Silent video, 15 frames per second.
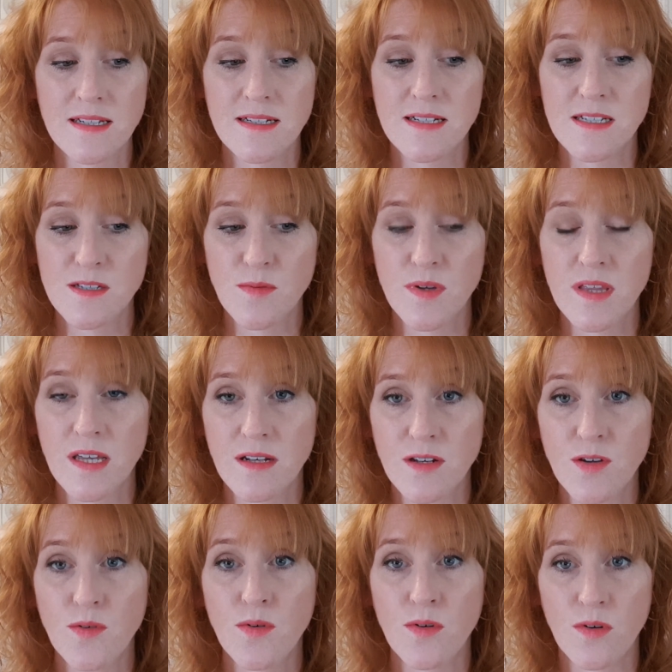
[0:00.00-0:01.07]
it is within
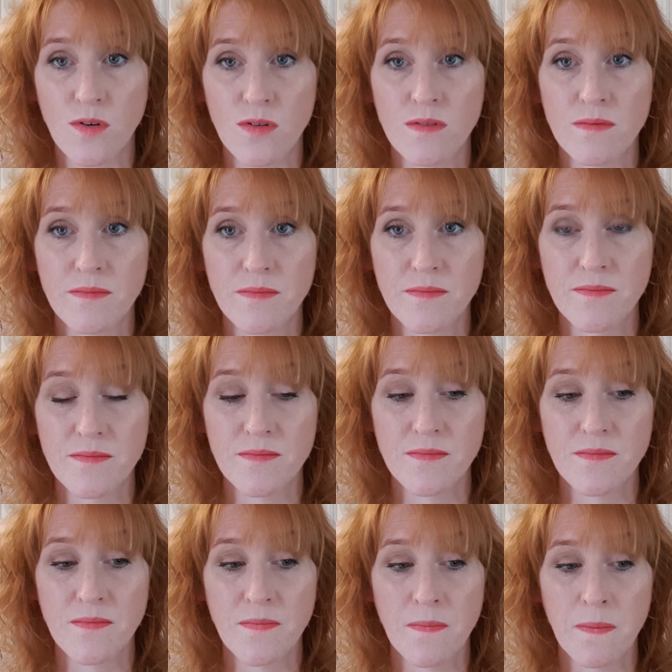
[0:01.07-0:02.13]
you all.
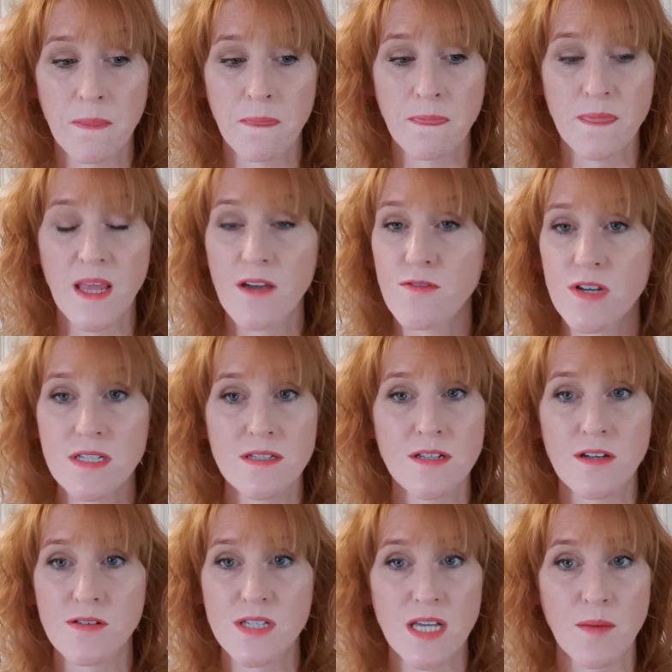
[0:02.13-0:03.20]
There is
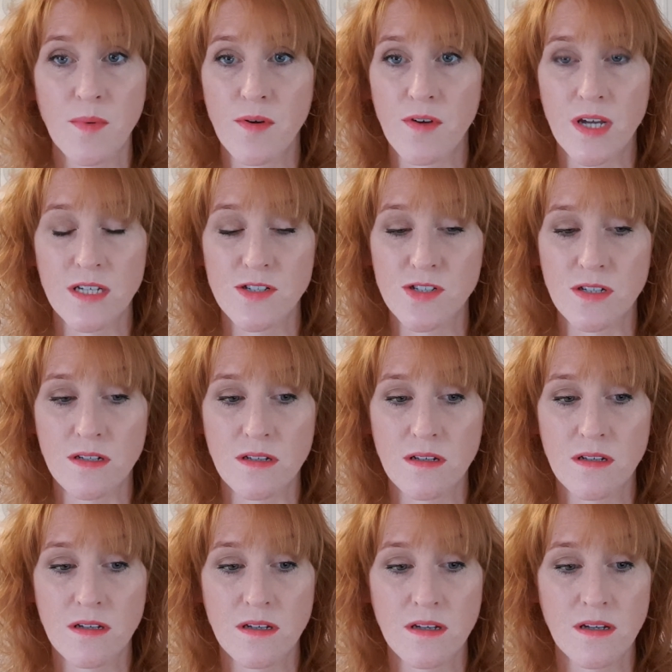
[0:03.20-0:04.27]
no separation.
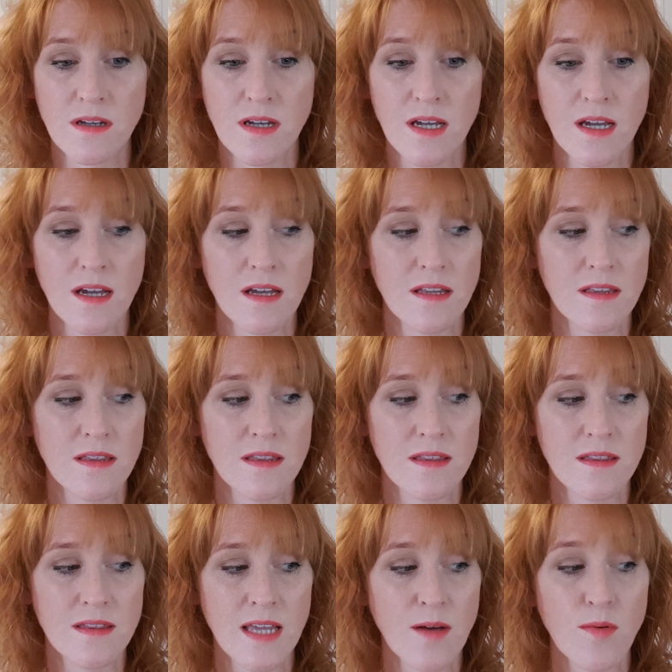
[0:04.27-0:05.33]

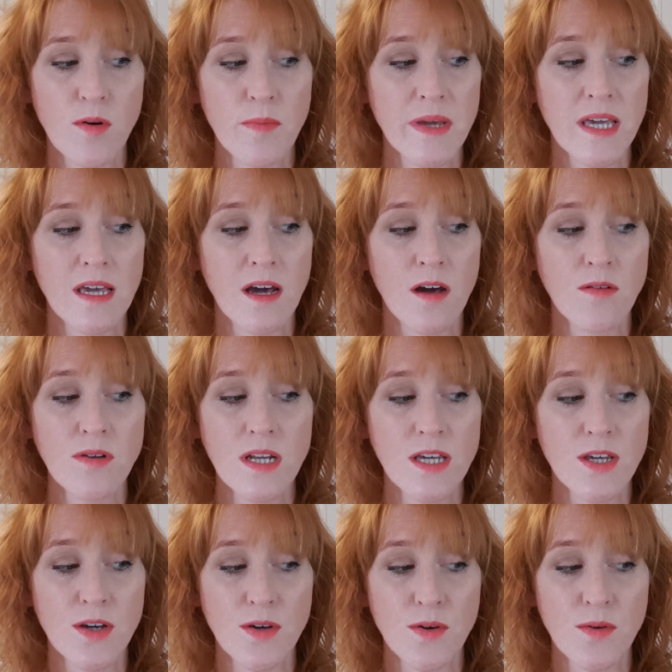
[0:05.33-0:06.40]
There will be only
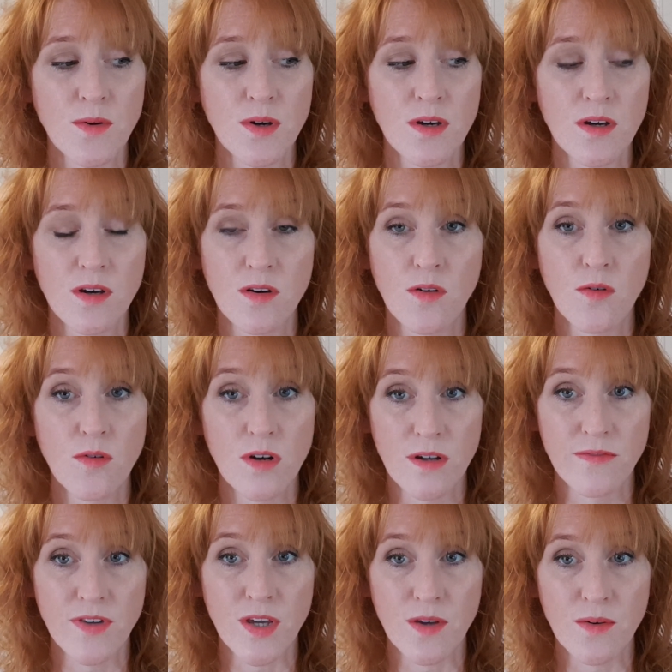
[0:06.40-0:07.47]
you, all
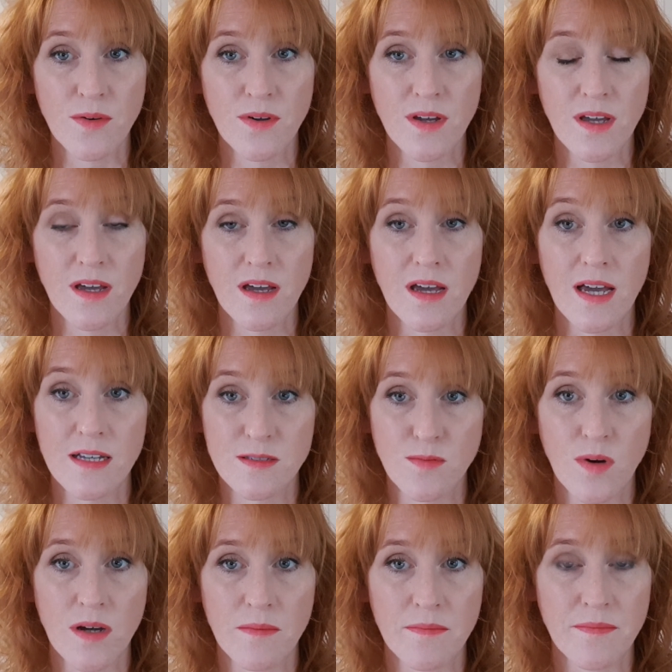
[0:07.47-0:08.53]
of you, as
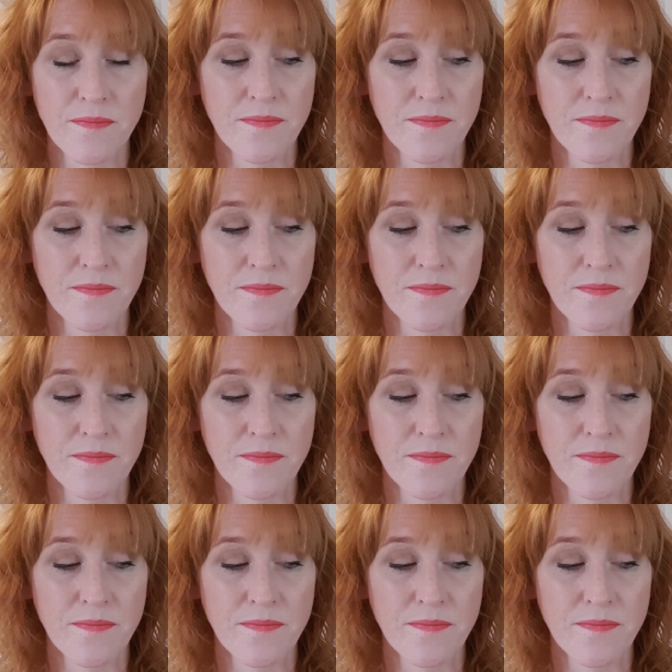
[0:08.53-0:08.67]
one.